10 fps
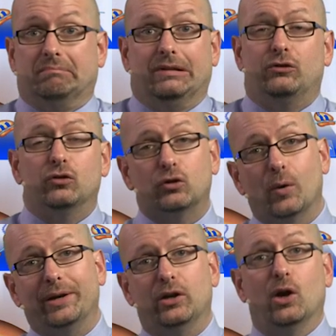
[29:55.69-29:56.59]
It's just
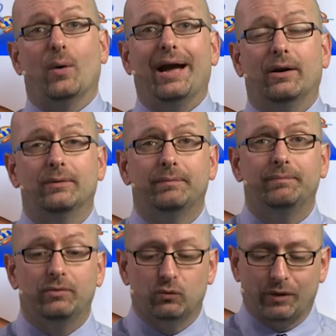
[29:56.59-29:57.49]
going to go out,
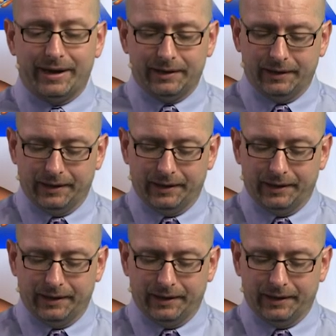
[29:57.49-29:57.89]
right?